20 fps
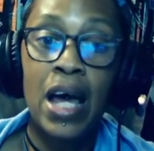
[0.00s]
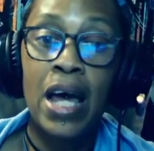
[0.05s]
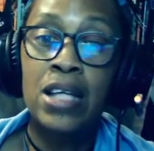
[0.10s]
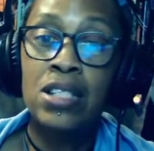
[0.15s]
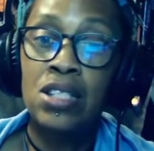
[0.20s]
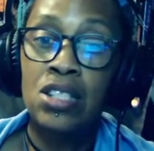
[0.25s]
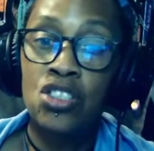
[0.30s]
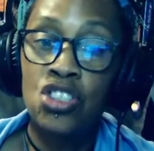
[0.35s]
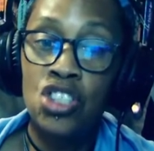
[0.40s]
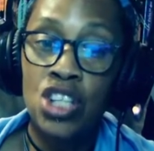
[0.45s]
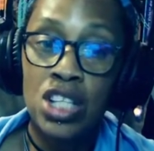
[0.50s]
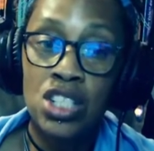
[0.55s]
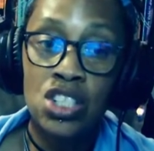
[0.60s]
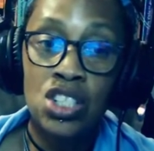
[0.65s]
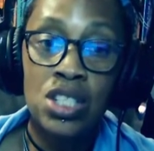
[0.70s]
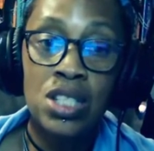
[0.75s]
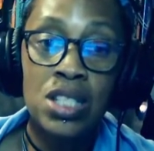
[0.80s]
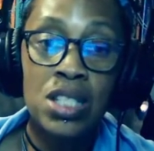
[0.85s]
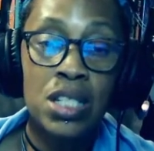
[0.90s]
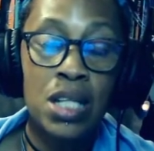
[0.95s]
and
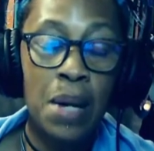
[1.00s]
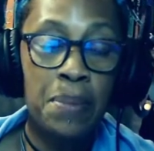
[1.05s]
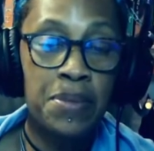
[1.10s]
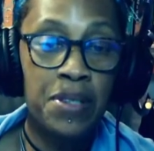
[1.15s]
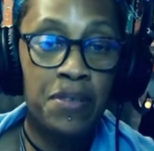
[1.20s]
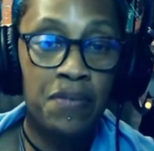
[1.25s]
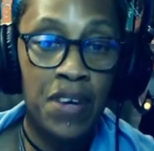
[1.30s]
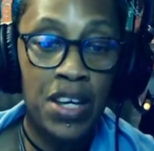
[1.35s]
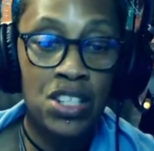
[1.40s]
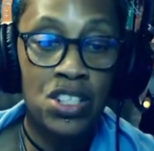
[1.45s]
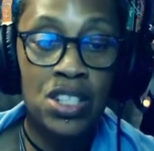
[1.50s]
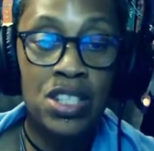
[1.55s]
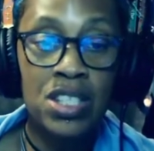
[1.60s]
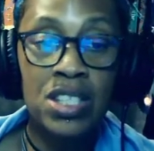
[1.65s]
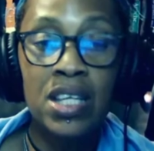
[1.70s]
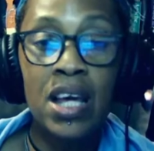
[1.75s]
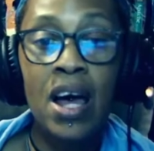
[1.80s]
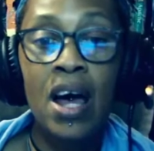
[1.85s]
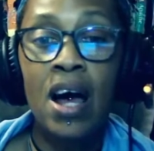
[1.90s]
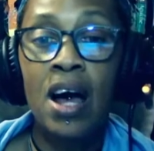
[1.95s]
suggestions and observations